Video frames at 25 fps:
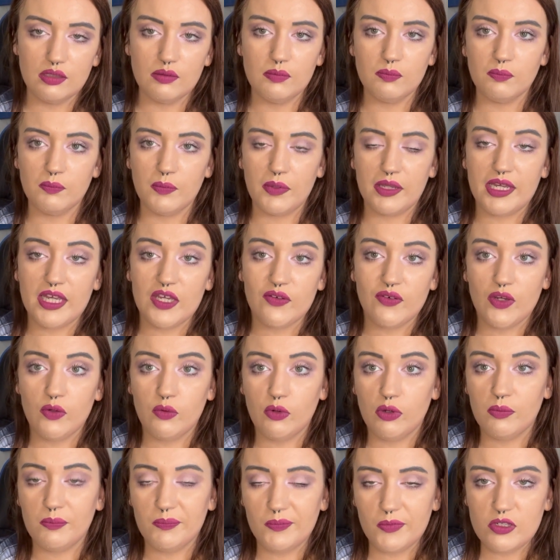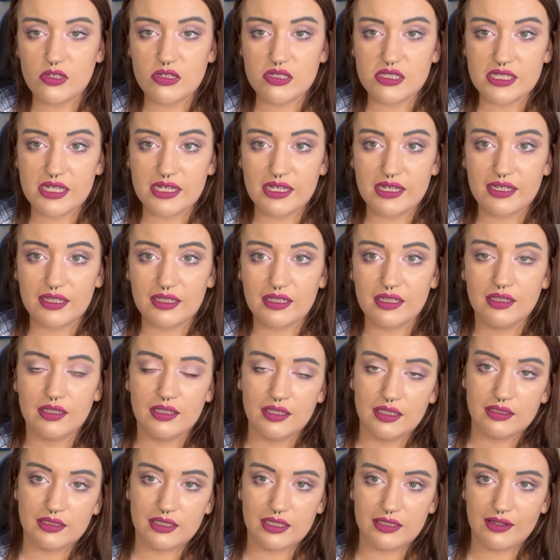But if I want music,
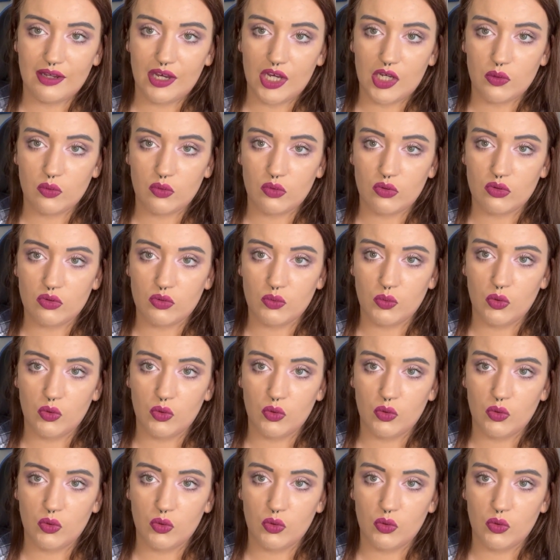then I will